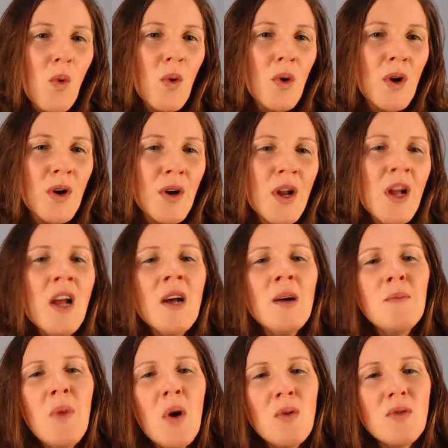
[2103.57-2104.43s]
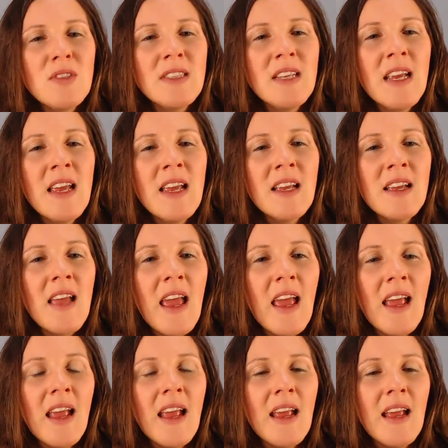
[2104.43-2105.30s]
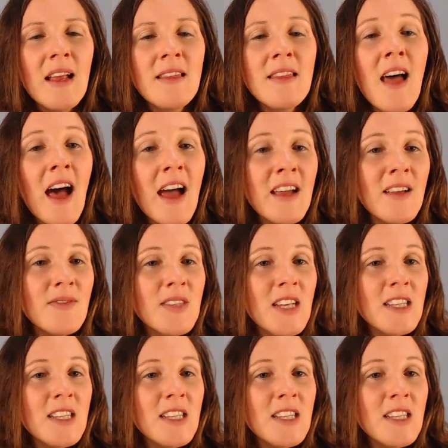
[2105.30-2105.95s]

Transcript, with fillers: or posting a live